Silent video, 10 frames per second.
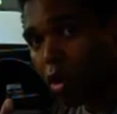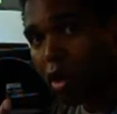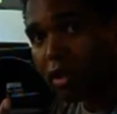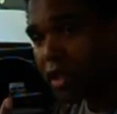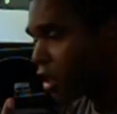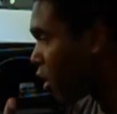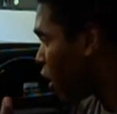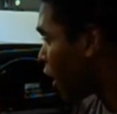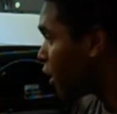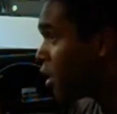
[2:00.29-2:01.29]
oil in your
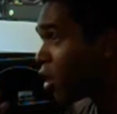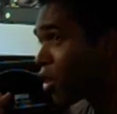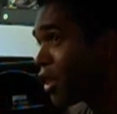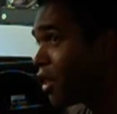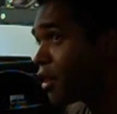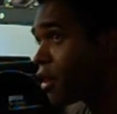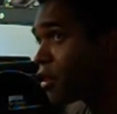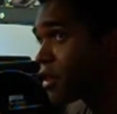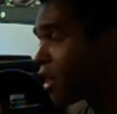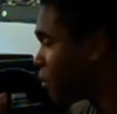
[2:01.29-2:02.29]
car or either
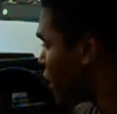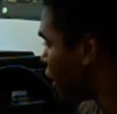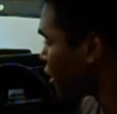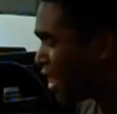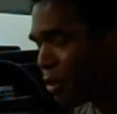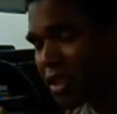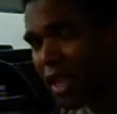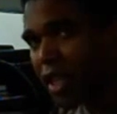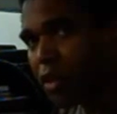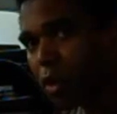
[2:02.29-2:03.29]
something else, it would
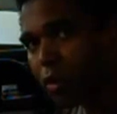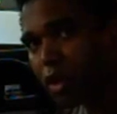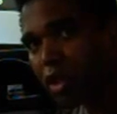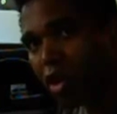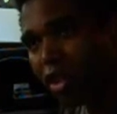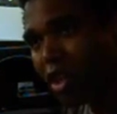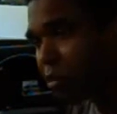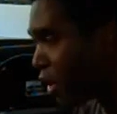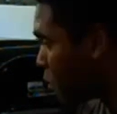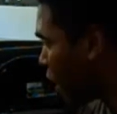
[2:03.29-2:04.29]
tell you what was going on,
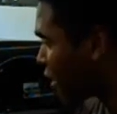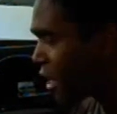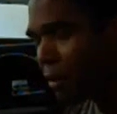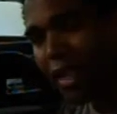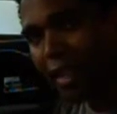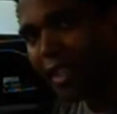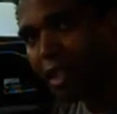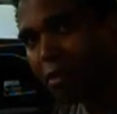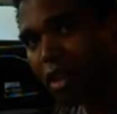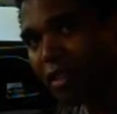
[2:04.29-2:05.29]
but by the time that light
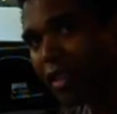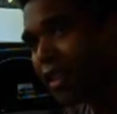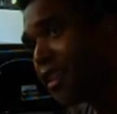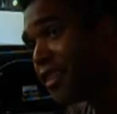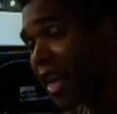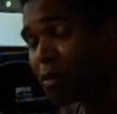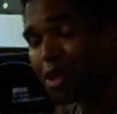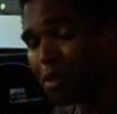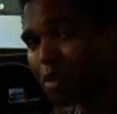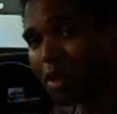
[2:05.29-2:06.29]
come on,
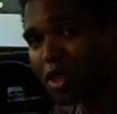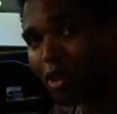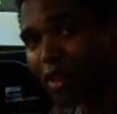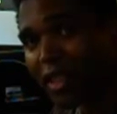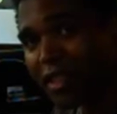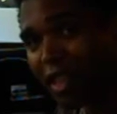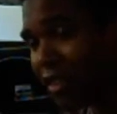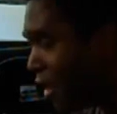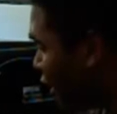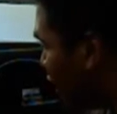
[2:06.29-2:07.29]
damage is pretty much already done.